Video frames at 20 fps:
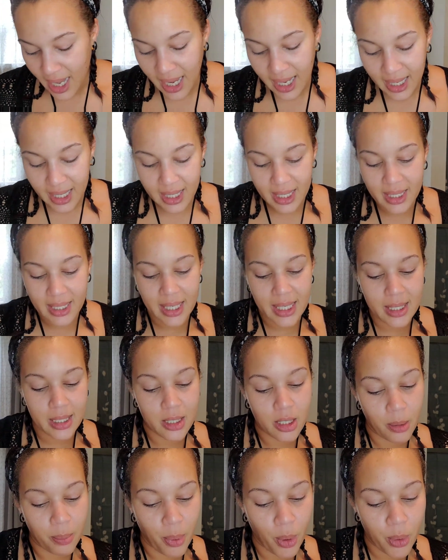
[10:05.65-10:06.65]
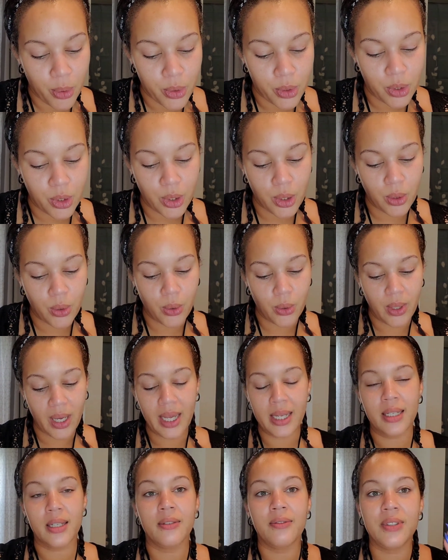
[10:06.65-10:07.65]
And it's supposed to
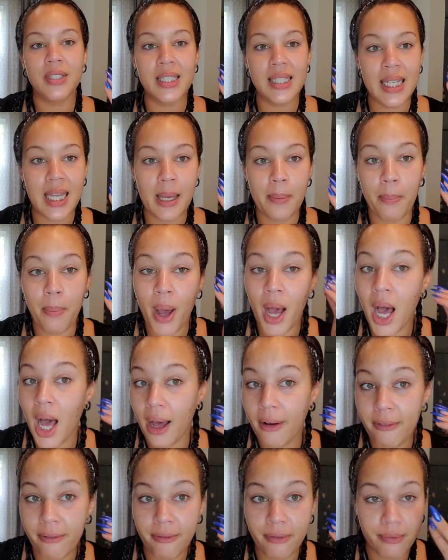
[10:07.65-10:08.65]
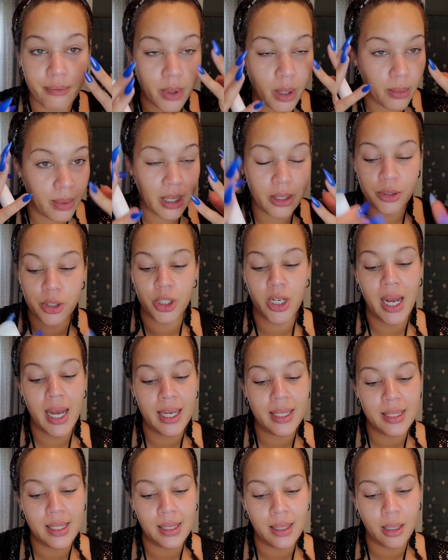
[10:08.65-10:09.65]
kind of depuff around your
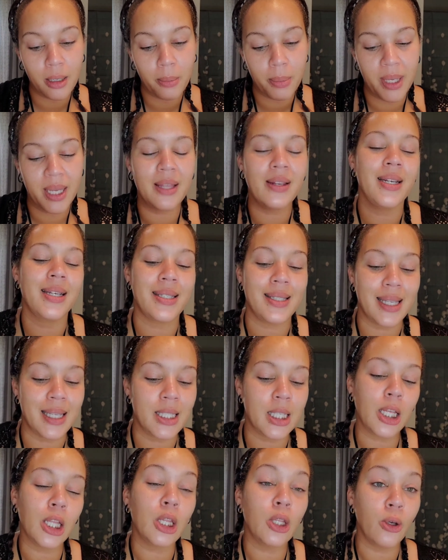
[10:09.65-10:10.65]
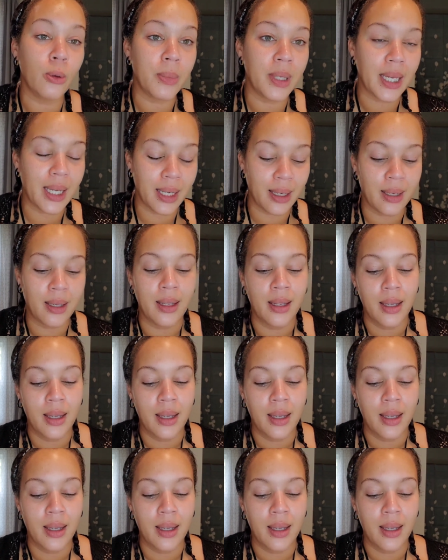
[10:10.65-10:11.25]
eyes a little bit. And it says illuminate.